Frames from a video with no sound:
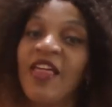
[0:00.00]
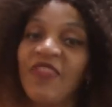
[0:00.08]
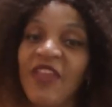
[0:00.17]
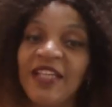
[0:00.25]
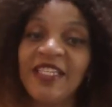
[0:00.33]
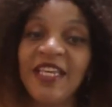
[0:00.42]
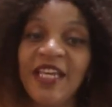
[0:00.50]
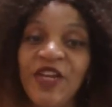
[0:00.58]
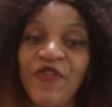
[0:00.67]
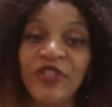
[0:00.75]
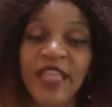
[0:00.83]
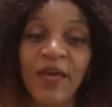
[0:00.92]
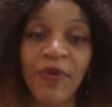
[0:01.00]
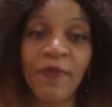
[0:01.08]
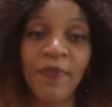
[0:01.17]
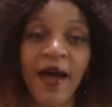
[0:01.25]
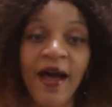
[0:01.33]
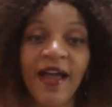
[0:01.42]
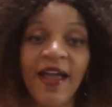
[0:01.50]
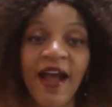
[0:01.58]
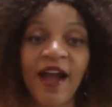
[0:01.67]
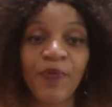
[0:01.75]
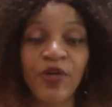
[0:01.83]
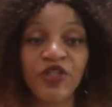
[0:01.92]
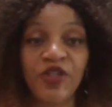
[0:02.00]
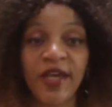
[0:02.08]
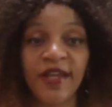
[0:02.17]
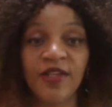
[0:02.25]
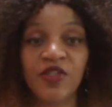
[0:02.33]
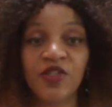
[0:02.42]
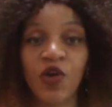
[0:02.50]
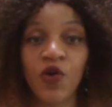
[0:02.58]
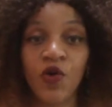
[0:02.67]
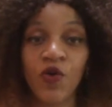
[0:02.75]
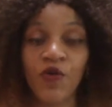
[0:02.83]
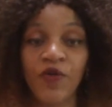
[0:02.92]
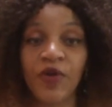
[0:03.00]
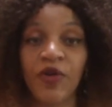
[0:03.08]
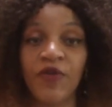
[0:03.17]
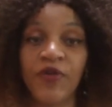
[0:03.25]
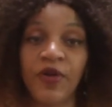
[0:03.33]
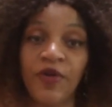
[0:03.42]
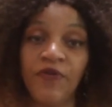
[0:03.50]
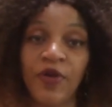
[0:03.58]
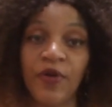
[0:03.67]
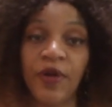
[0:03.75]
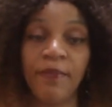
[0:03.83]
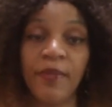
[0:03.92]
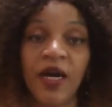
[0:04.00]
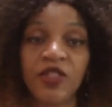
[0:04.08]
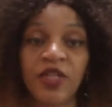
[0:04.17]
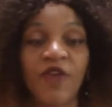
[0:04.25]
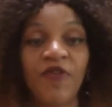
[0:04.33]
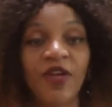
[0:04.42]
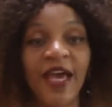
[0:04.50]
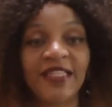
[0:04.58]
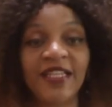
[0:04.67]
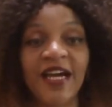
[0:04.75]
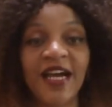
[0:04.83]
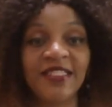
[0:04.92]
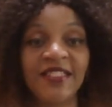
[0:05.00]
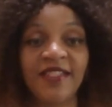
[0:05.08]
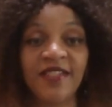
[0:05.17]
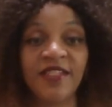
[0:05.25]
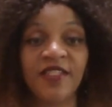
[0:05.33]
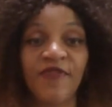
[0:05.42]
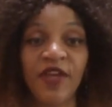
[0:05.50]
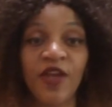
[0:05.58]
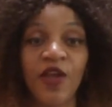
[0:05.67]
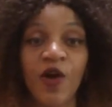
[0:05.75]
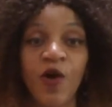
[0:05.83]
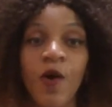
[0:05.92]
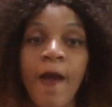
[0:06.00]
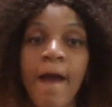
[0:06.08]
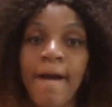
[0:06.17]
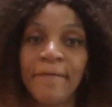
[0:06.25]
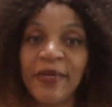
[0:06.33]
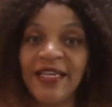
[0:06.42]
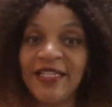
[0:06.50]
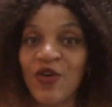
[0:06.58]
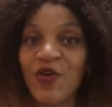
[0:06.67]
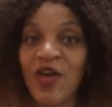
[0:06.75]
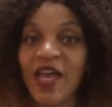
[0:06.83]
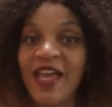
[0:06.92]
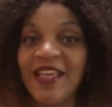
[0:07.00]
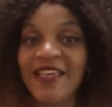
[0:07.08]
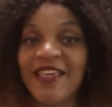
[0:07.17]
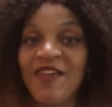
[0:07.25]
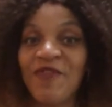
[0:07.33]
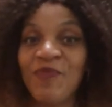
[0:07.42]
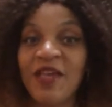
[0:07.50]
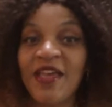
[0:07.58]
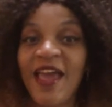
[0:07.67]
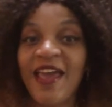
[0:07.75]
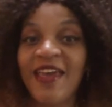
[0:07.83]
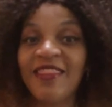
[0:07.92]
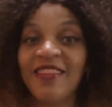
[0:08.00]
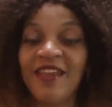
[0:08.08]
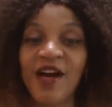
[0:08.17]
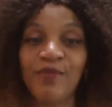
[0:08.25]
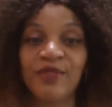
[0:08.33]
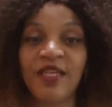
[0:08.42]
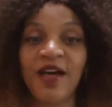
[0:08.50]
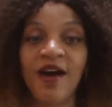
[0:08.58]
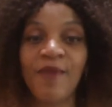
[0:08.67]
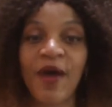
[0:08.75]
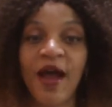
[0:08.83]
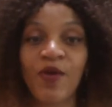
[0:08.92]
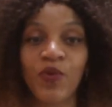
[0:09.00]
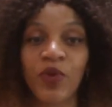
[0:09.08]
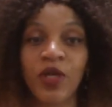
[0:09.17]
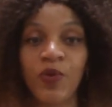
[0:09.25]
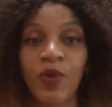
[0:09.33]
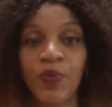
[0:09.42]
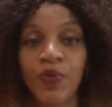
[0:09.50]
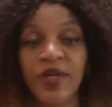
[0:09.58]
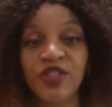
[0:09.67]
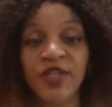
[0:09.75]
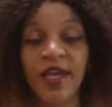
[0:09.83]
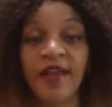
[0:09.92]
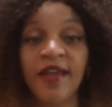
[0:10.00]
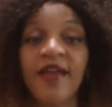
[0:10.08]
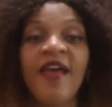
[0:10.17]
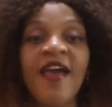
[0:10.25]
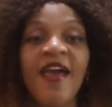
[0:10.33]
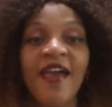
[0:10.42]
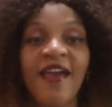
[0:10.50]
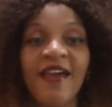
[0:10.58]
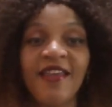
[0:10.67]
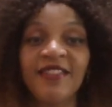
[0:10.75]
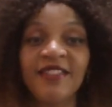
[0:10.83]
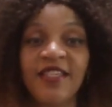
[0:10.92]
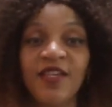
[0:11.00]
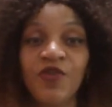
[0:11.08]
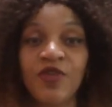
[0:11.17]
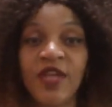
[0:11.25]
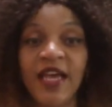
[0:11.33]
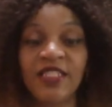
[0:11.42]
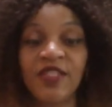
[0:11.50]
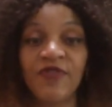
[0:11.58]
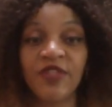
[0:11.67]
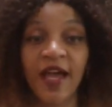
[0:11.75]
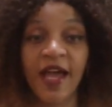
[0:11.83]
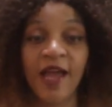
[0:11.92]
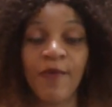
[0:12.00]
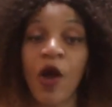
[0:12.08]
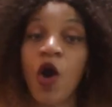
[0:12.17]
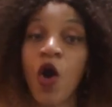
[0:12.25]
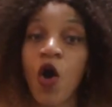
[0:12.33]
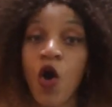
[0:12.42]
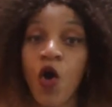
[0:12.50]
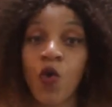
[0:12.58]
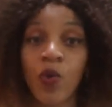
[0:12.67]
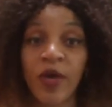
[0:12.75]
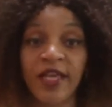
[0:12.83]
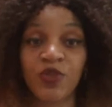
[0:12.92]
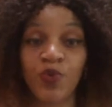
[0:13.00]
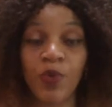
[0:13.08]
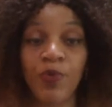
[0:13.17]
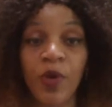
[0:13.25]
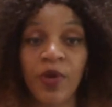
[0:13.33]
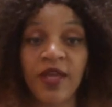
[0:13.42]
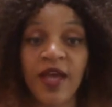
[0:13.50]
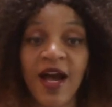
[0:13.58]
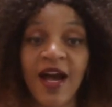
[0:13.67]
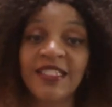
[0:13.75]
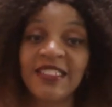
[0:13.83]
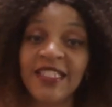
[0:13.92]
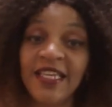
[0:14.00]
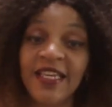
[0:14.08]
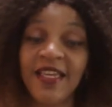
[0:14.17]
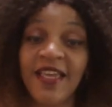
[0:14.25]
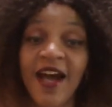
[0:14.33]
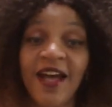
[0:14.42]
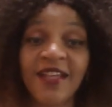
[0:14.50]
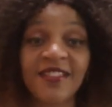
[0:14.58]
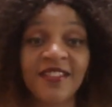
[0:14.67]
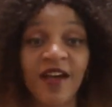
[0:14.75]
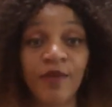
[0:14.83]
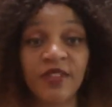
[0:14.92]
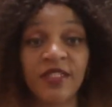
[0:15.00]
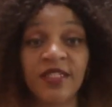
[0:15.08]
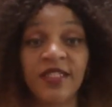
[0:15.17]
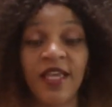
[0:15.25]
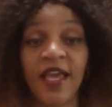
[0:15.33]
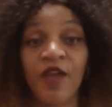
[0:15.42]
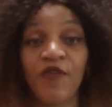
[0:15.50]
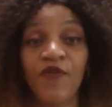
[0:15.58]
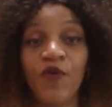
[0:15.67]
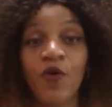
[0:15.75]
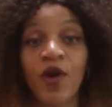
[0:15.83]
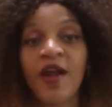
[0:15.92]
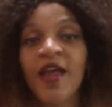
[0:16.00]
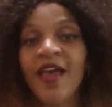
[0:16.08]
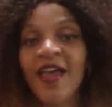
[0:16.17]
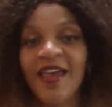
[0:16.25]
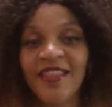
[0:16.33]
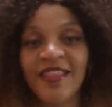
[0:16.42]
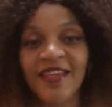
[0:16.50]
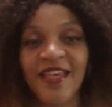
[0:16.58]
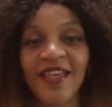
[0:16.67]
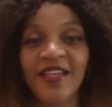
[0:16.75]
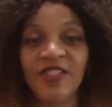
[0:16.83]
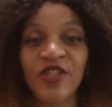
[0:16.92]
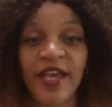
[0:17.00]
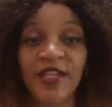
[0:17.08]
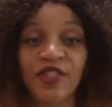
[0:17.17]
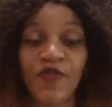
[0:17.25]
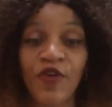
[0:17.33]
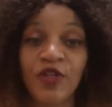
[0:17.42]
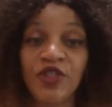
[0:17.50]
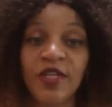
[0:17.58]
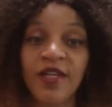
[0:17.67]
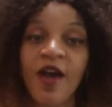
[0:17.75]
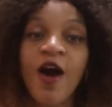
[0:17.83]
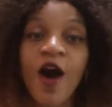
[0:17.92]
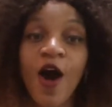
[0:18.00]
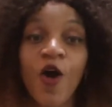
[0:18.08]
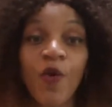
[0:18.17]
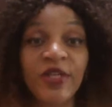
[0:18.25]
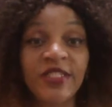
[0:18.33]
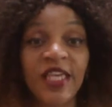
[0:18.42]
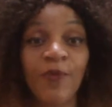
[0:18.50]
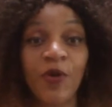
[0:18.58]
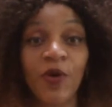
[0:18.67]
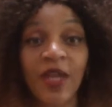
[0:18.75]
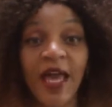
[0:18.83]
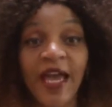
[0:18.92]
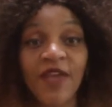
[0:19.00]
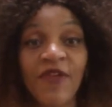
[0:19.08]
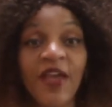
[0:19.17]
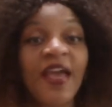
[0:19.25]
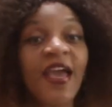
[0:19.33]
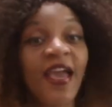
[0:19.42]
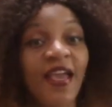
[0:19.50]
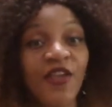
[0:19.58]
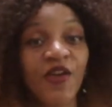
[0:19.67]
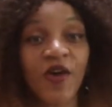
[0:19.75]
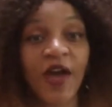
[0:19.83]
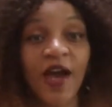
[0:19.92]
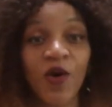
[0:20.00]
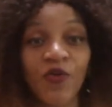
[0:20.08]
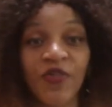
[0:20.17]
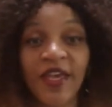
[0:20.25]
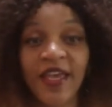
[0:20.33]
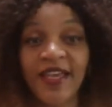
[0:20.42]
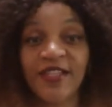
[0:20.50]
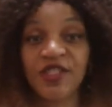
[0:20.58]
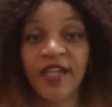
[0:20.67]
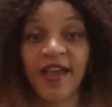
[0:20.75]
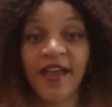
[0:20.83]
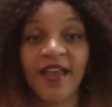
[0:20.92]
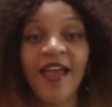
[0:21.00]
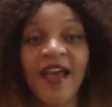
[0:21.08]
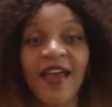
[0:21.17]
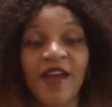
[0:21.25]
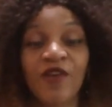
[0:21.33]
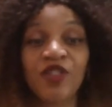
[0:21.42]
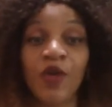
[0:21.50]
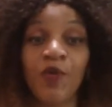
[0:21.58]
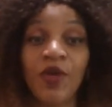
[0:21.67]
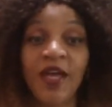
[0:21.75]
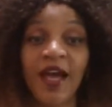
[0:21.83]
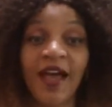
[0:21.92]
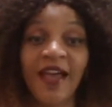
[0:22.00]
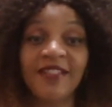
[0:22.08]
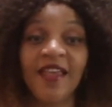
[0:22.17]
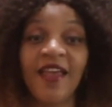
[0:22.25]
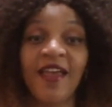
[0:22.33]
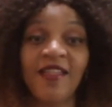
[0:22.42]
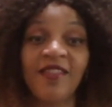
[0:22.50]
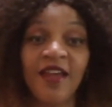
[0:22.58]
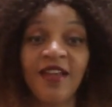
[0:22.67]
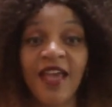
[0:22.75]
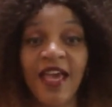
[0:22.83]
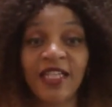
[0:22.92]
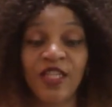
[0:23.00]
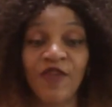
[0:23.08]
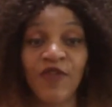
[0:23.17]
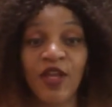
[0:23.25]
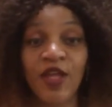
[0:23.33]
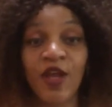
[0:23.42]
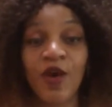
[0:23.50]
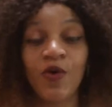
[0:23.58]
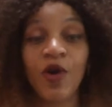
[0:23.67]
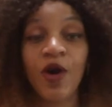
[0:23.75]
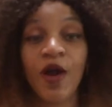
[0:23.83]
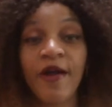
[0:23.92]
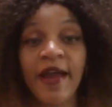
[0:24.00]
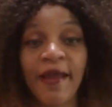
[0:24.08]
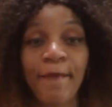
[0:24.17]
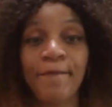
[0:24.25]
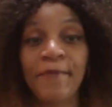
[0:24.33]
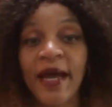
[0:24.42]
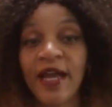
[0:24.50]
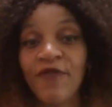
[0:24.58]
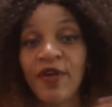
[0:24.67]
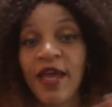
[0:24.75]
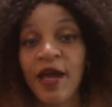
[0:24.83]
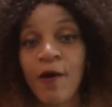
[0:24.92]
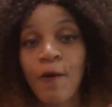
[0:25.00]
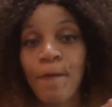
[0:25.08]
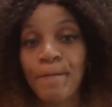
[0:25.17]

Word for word: Thanks again for stopping by. I appreciate it so very, very, very much. If you like the contents of this video, please go ahead and give me a thumbs up. I really would appreciate it. And until next time, always remember Yah, seek Yah, Psalm 68 4 in the King James Version. Always keep your life and your health in check. And I'll check you guys in the next video. All right, bye for now.